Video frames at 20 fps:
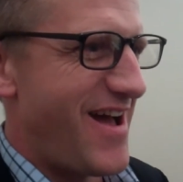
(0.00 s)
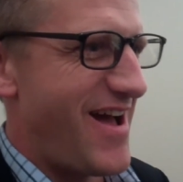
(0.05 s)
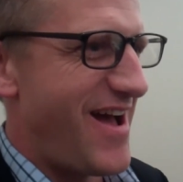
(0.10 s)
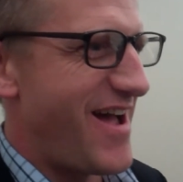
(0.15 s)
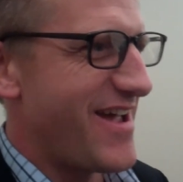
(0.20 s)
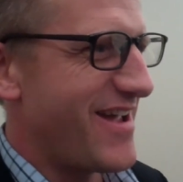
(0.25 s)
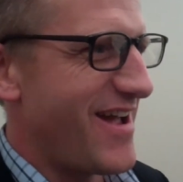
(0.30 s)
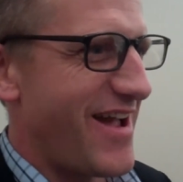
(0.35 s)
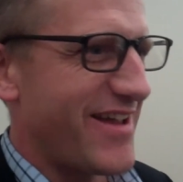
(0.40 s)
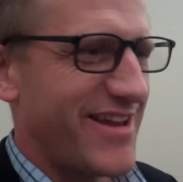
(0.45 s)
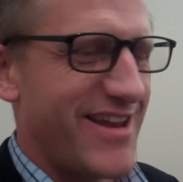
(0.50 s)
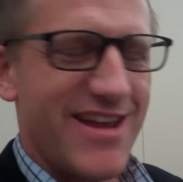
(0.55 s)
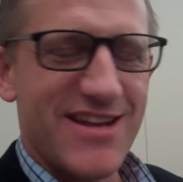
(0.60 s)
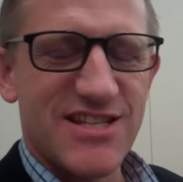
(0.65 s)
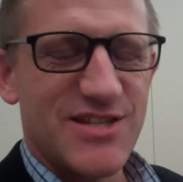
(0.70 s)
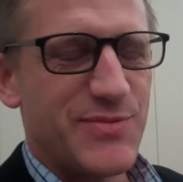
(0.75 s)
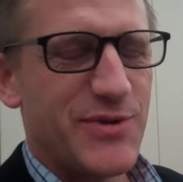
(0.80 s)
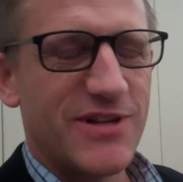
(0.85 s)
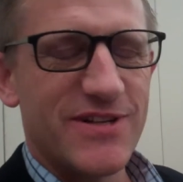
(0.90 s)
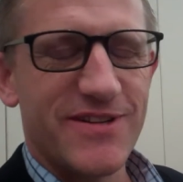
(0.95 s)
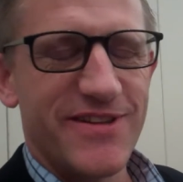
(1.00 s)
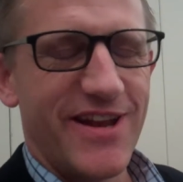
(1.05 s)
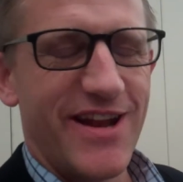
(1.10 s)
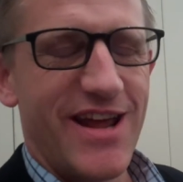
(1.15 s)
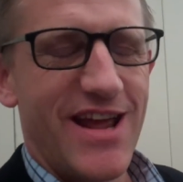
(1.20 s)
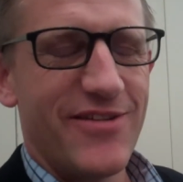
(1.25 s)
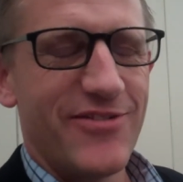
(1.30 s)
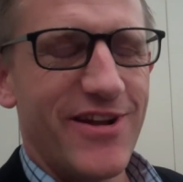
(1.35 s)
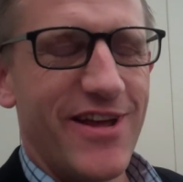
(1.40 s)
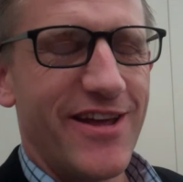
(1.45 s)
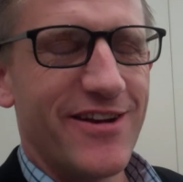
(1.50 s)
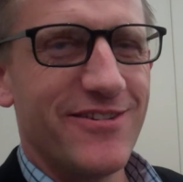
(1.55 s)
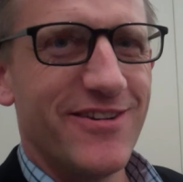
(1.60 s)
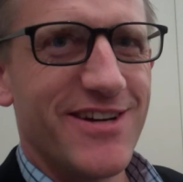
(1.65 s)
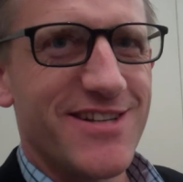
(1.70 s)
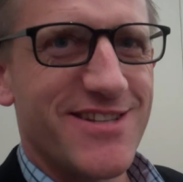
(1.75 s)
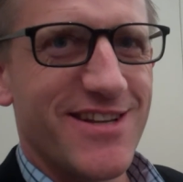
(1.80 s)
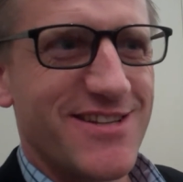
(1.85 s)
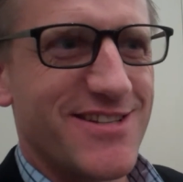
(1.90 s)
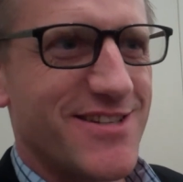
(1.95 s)
I can't speak to that. I haven't
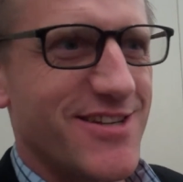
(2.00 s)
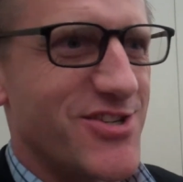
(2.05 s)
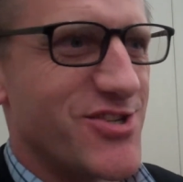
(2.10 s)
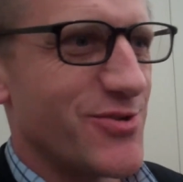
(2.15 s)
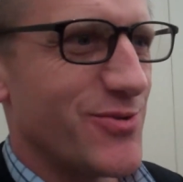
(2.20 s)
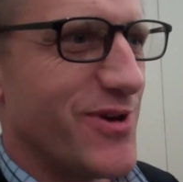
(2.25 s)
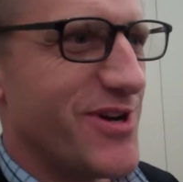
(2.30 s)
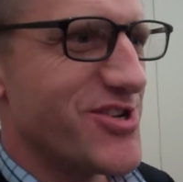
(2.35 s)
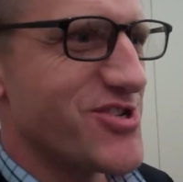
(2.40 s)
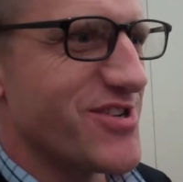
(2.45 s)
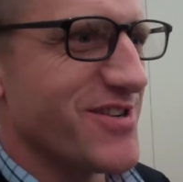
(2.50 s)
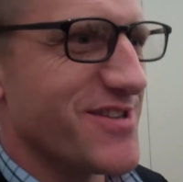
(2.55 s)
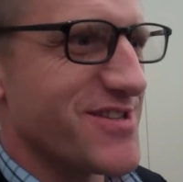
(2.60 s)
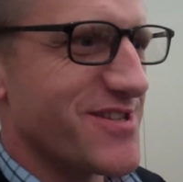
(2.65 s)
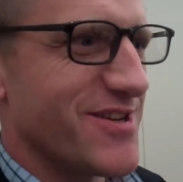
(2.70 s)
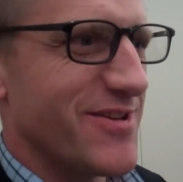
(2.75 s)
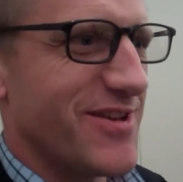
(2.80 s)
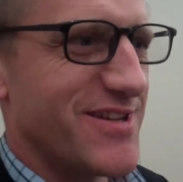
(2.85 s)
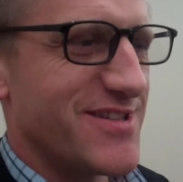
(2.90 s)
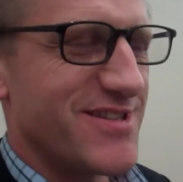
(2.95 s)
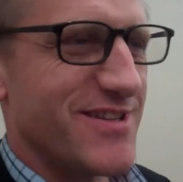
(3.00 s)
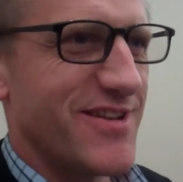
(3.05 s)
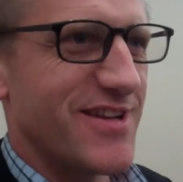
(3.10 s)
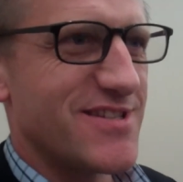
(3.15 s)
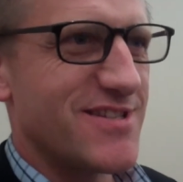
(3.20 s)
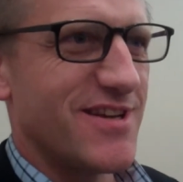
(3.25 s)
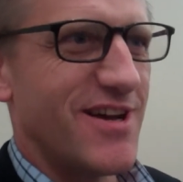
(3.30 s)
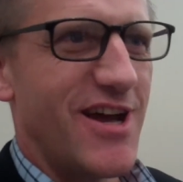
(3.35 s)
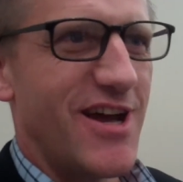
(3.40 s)
analyzed that situation, so that's a